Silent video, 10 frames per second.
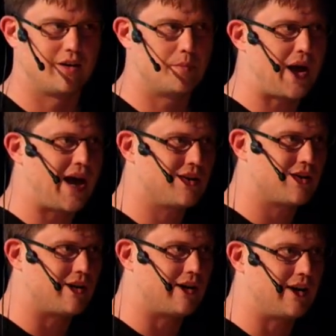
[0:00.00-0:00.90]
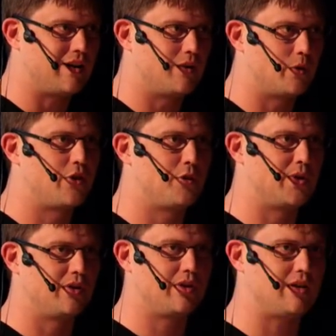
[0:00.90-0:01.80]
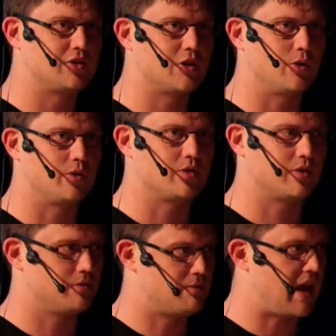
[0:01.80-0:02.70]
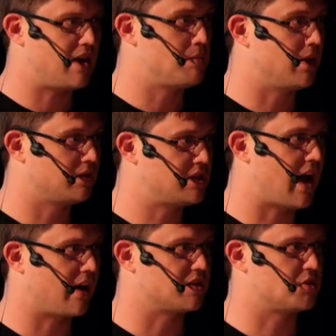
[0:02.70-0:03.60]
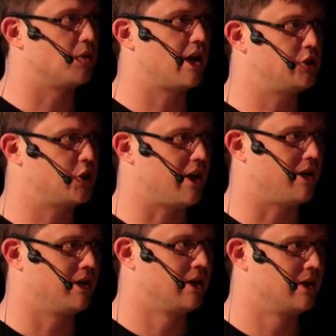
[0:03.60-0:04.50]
a bad guy with the ability to go and man in the middle attack a supply chain,